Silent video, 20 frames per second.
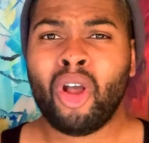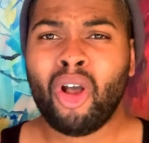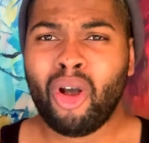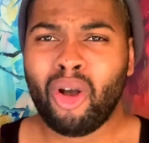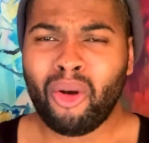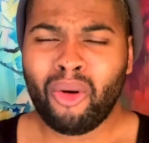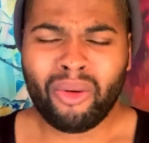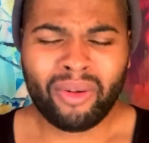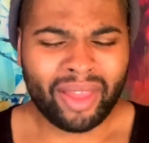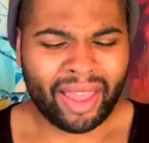
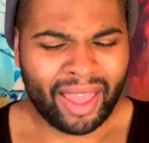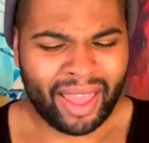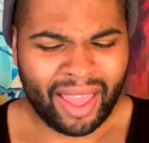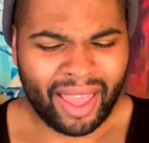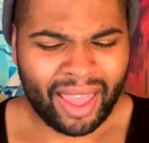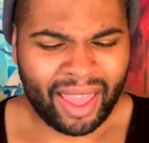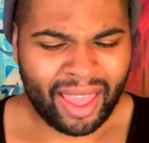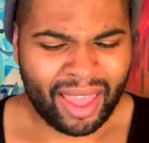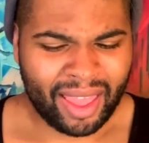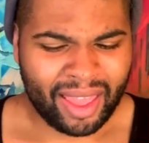
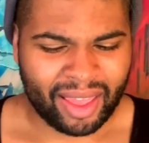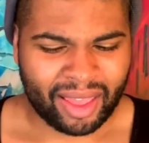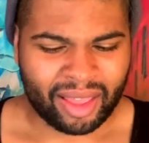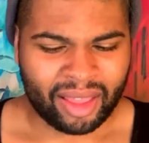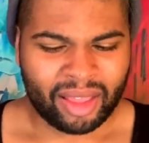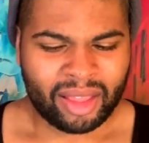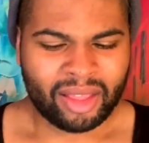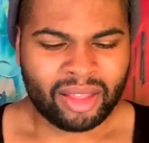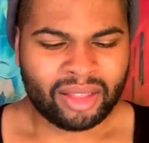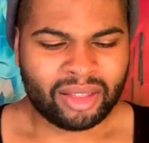Okay,
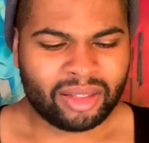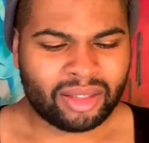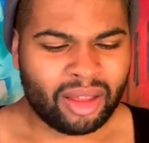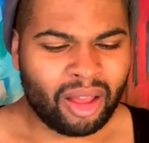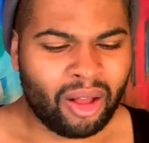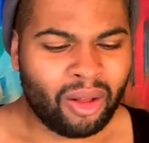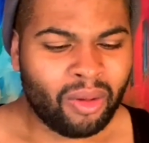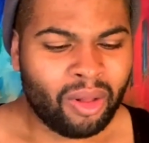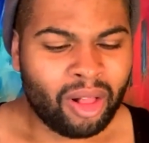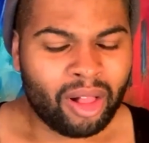
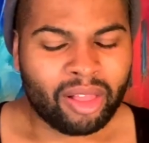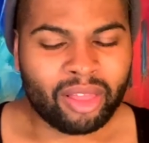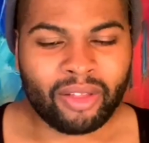so